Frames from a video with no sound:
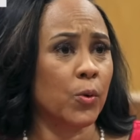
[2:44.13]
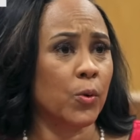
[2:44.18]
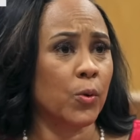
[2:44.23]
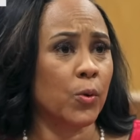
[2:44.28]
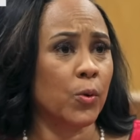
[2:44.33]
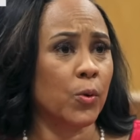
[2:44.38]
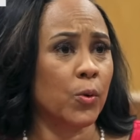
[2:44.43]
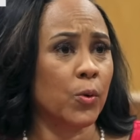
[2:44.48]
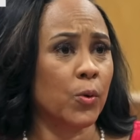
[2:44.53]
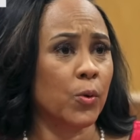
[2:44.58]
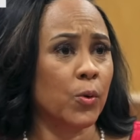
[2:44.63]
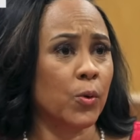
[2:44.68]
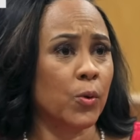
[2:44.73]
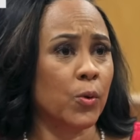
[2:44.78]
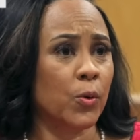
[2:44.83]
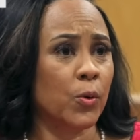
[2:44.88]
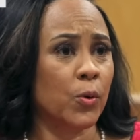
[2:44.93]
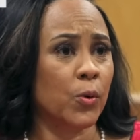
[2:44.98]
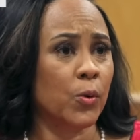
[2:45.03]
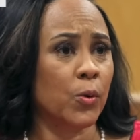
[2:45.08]

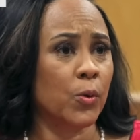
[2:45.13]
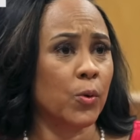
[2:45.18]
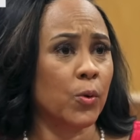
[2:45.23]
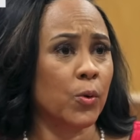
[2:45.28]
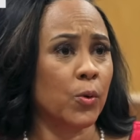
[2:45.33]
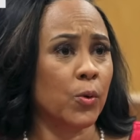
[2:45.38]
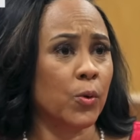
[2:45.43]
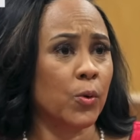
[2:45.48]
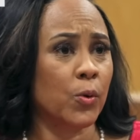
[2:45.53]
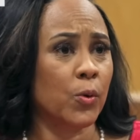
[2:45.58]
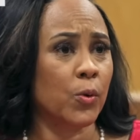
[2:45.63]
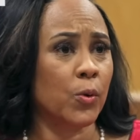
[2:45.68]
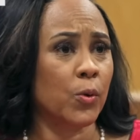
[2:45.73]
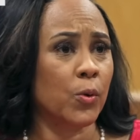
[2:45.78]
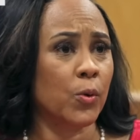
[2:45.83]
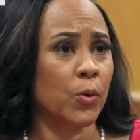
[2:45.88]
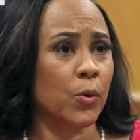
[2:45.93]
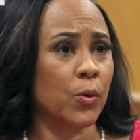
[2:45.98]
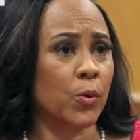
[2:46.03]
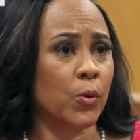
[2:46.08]

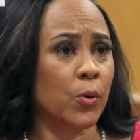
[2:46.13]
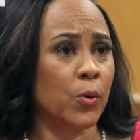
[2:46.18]
This person isn't speaking.